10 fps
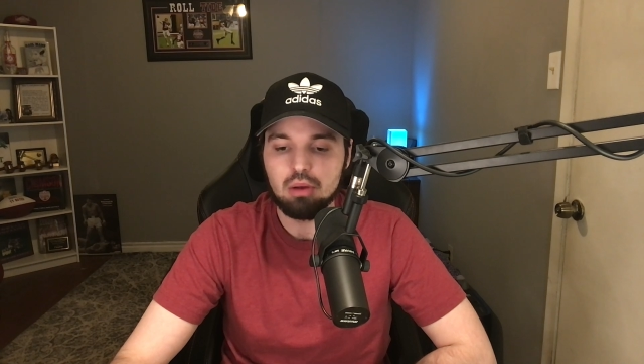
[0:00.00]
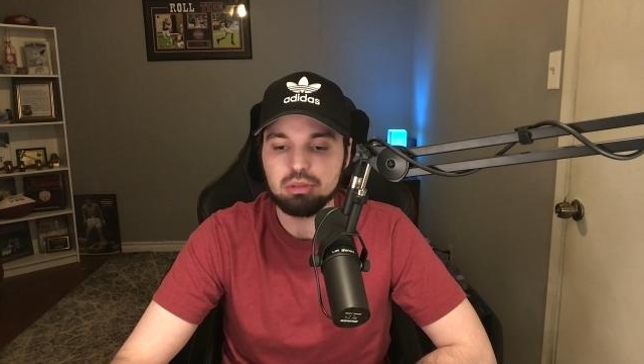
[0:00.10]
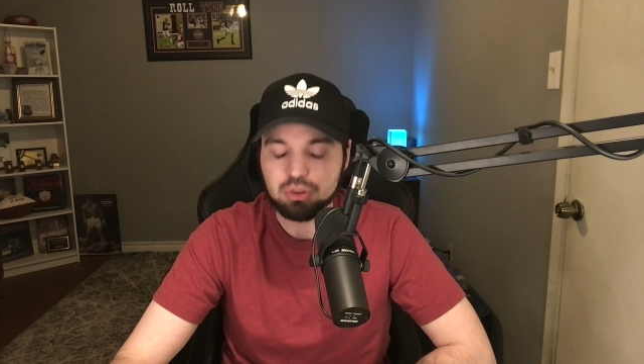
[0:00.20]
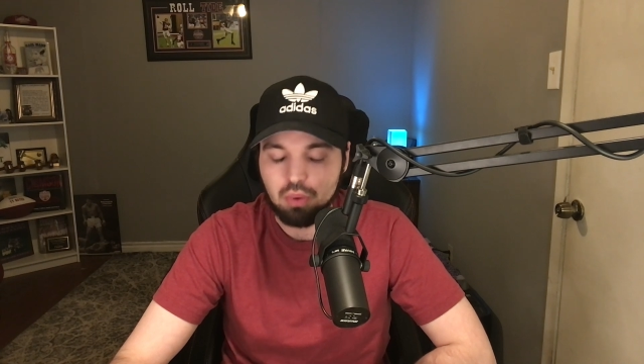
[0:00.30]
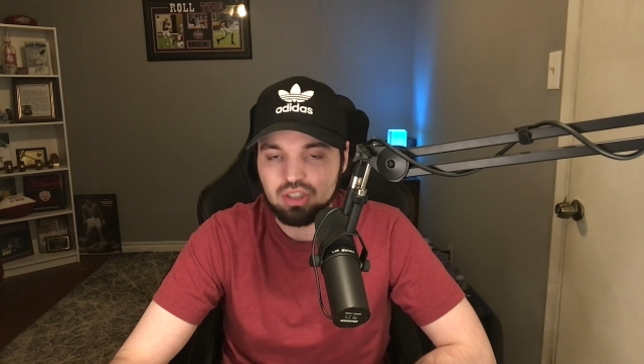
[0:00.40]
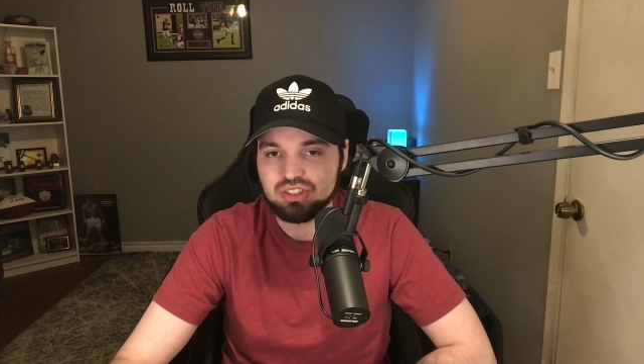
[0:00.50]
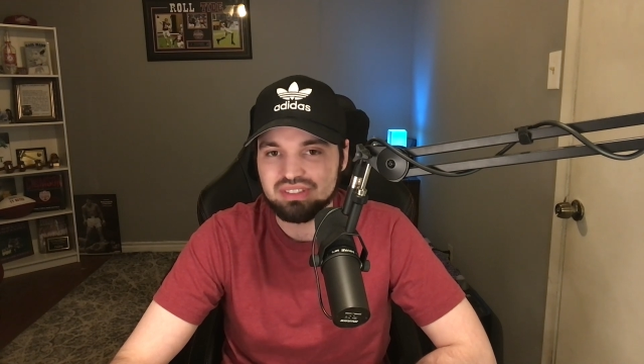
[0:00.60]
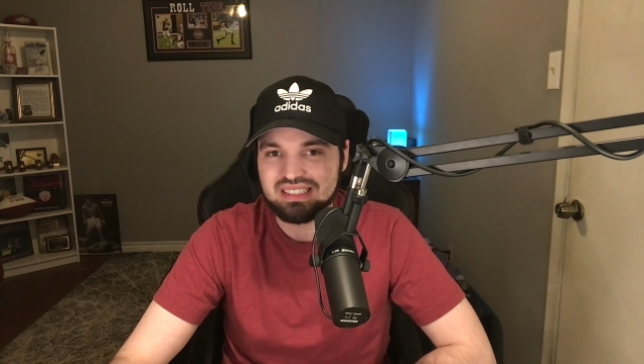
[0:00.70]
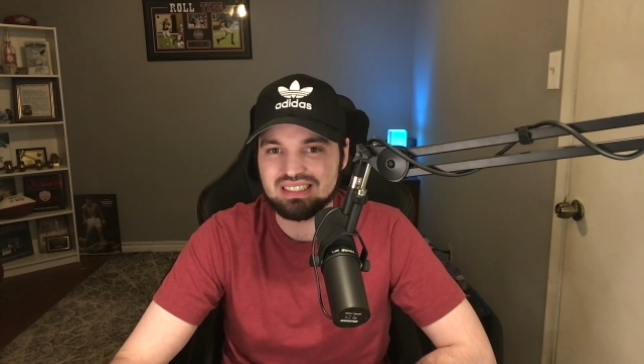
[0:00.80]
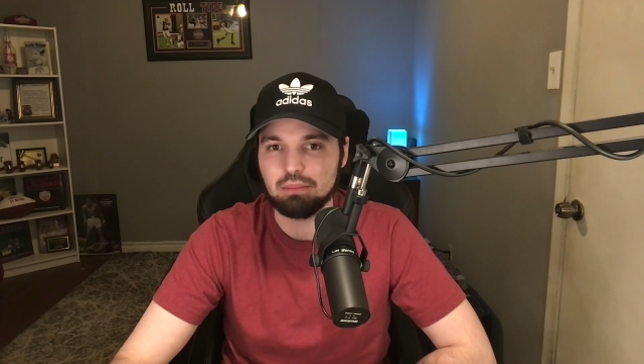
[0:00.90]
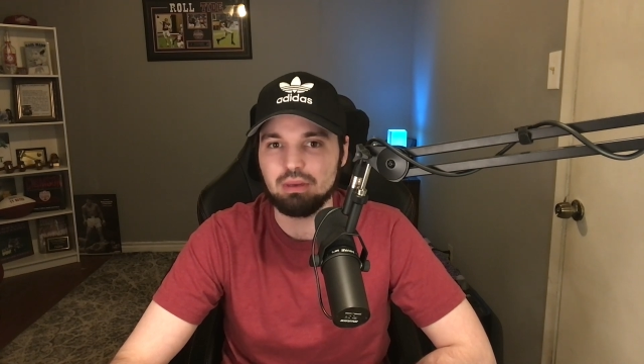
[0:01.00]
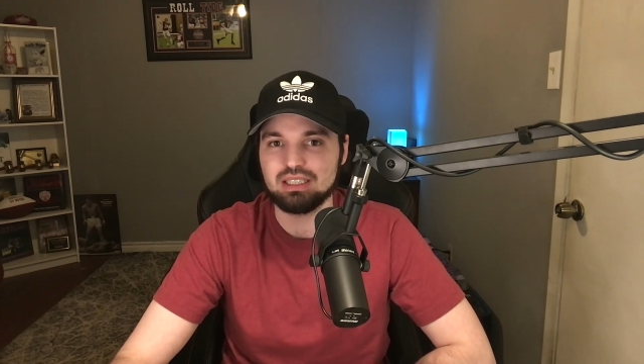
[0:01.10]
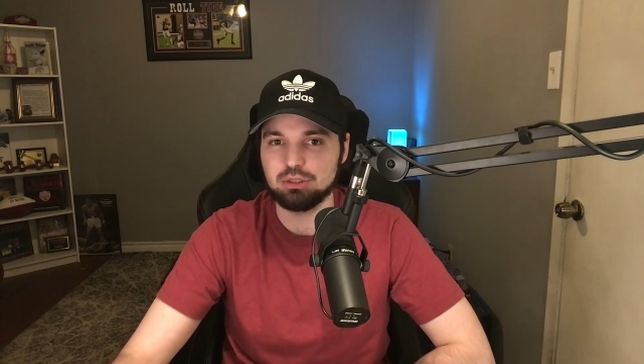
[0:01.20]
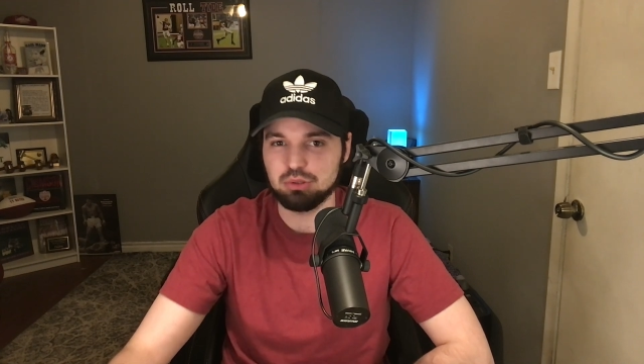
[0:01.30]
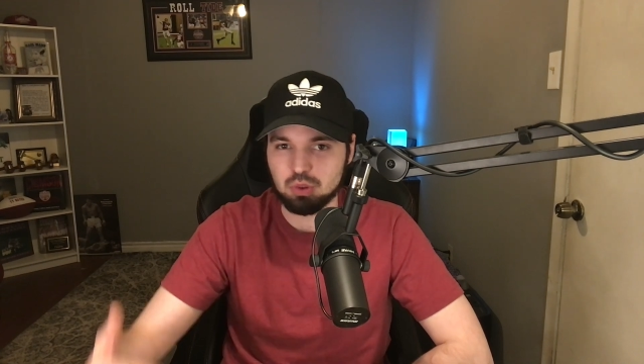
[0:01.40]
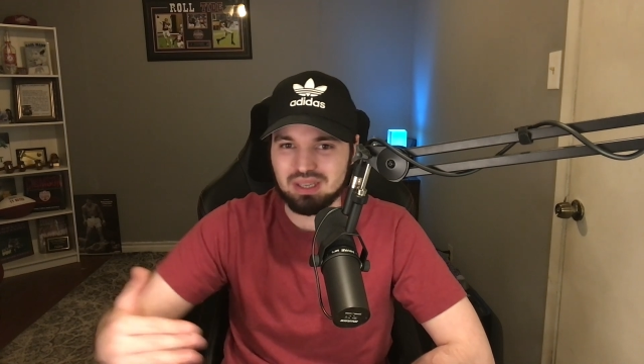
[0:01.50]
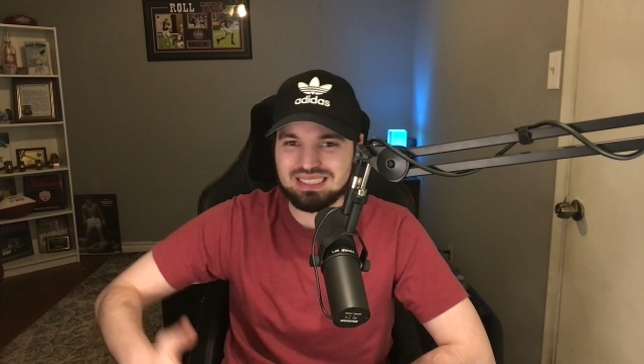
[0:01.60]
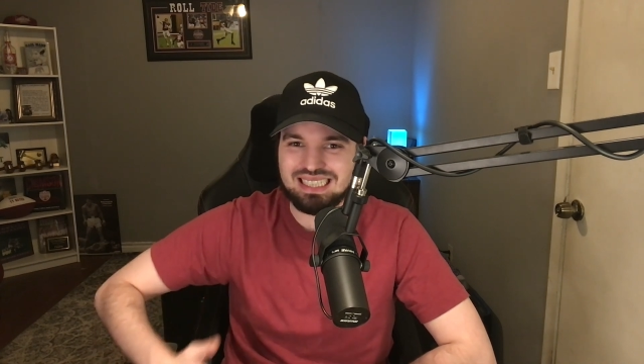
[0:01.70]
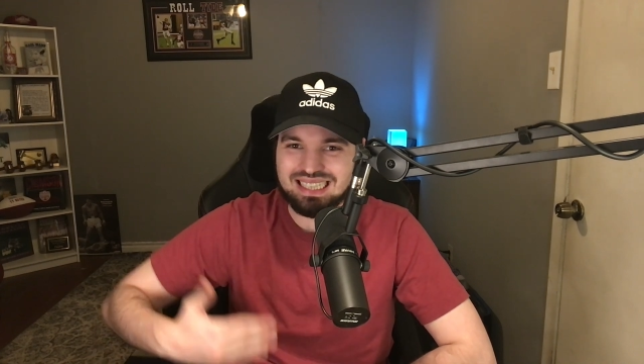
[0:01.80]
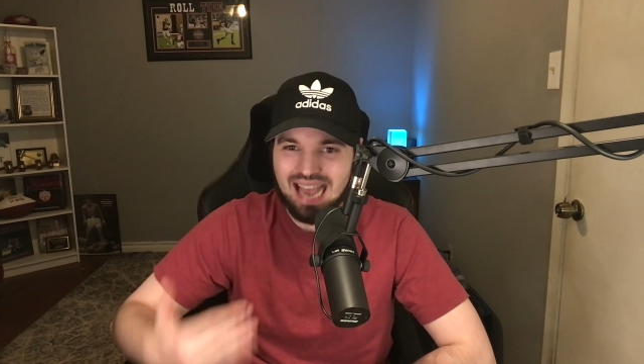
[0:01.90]
but you also need somebody who's going to
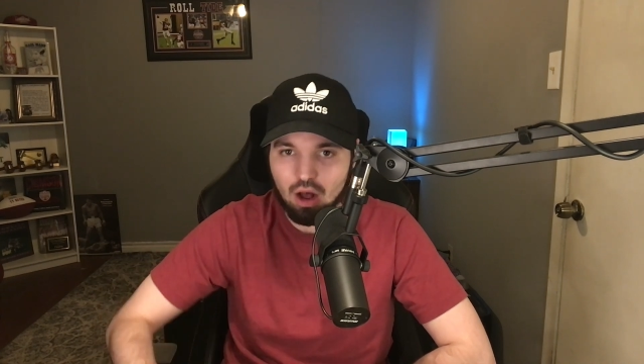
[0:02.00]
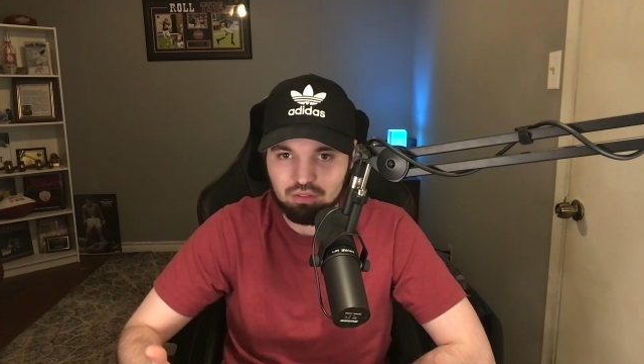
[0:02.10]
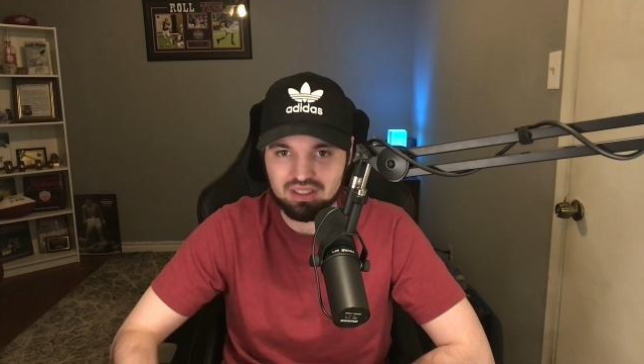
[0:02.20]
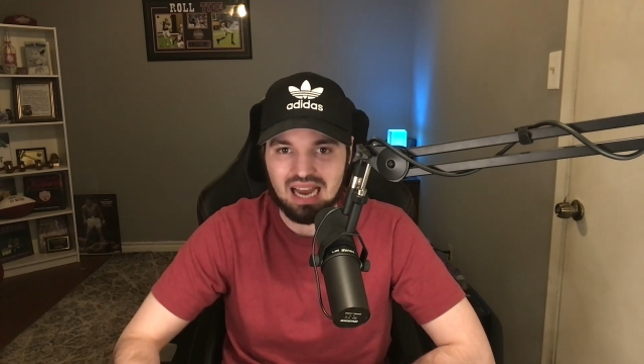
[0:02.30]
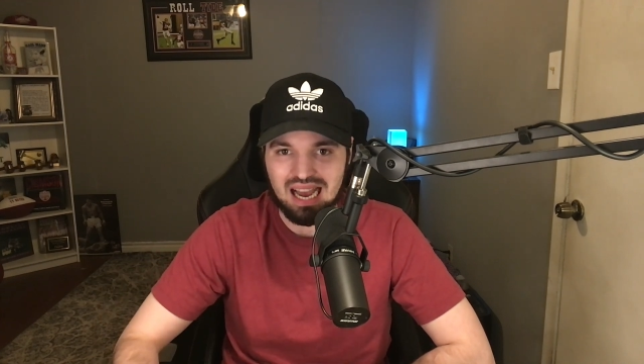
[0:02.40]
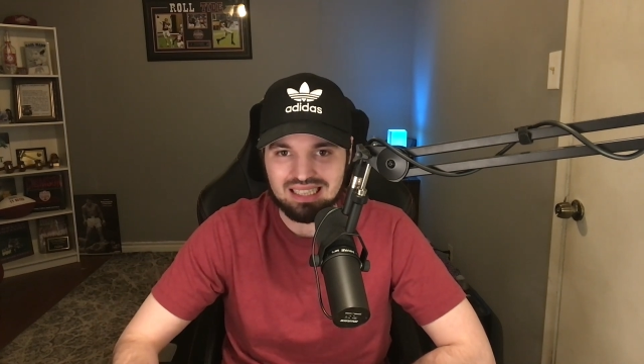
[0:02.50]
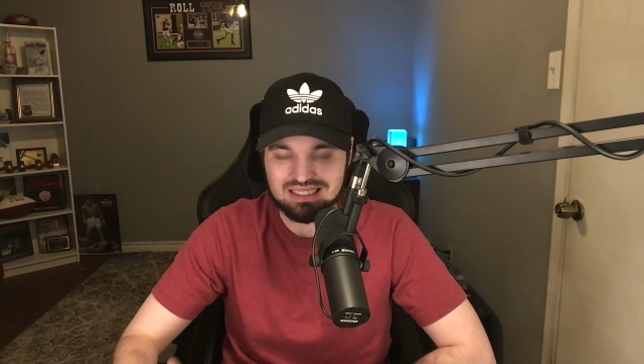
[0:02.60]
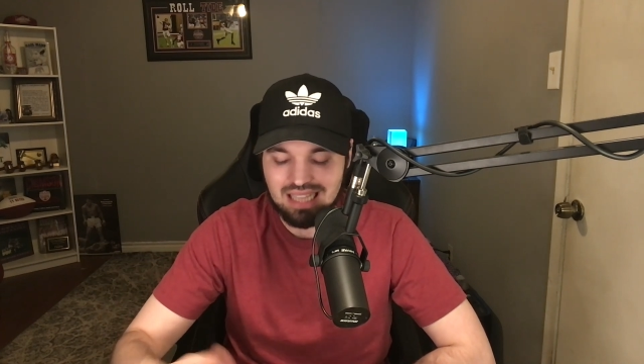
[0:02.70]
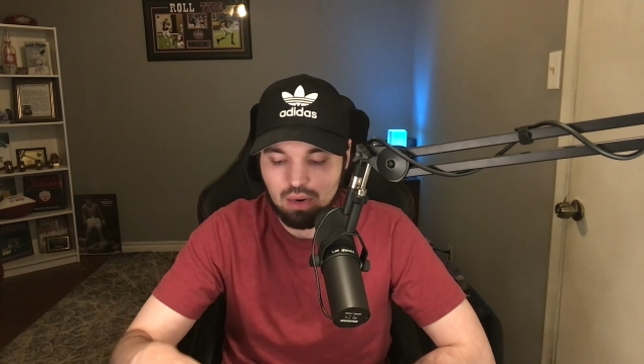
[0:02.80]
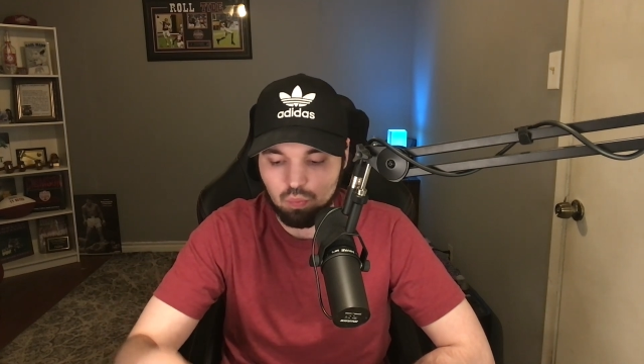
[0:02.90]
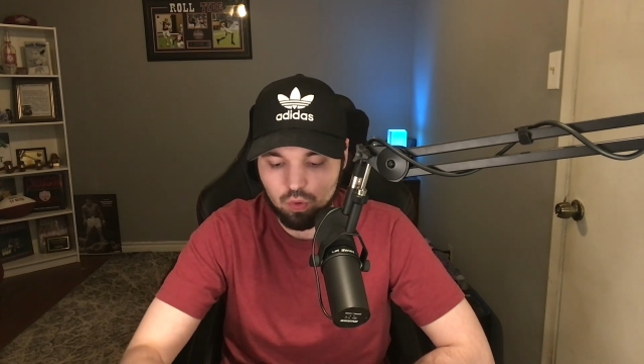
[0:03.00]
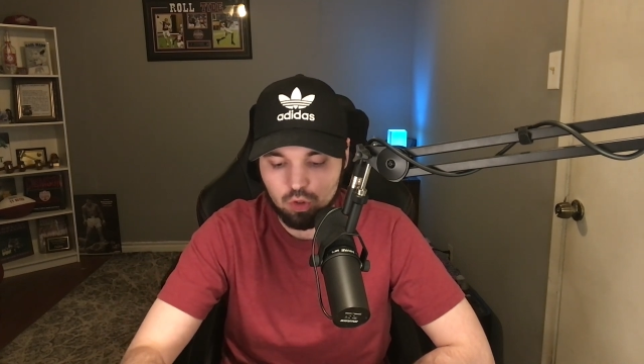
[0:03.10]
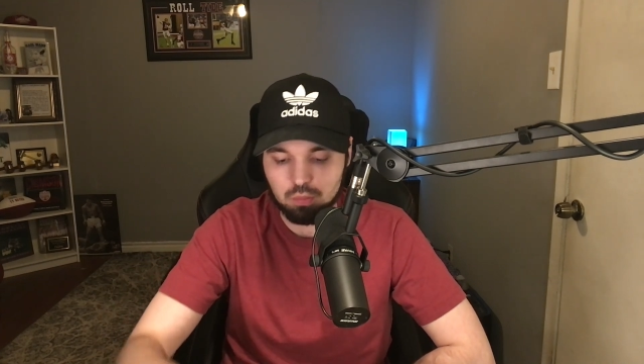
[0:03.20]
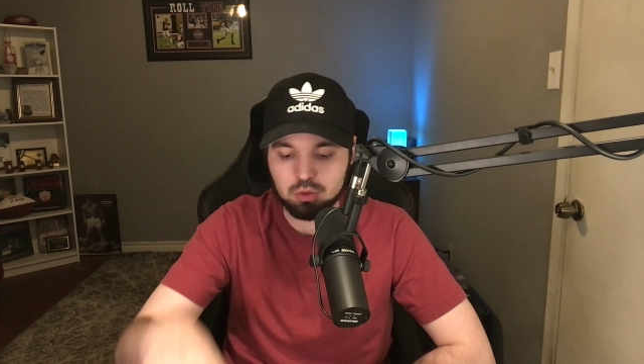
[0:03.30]
galvanize that room,